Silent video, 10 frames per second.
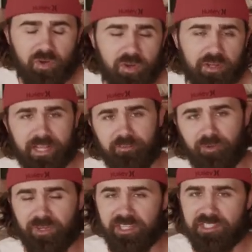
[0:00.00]
on,
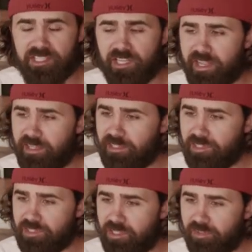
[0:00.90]
everybody? Today
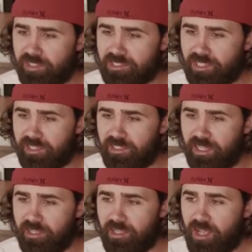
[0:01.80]
is another exciting
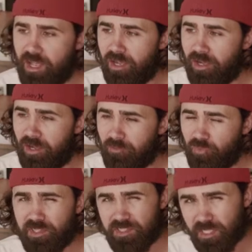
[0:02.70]
day. I'm
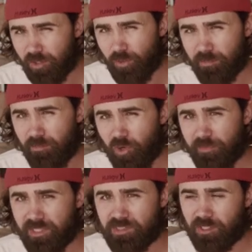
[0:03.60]
going to take a quick
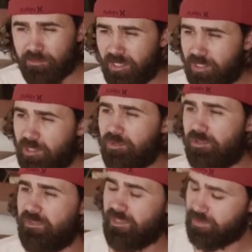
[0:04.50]
moment to talk about a couple
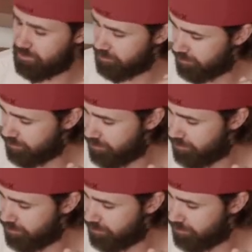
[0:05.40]
of things.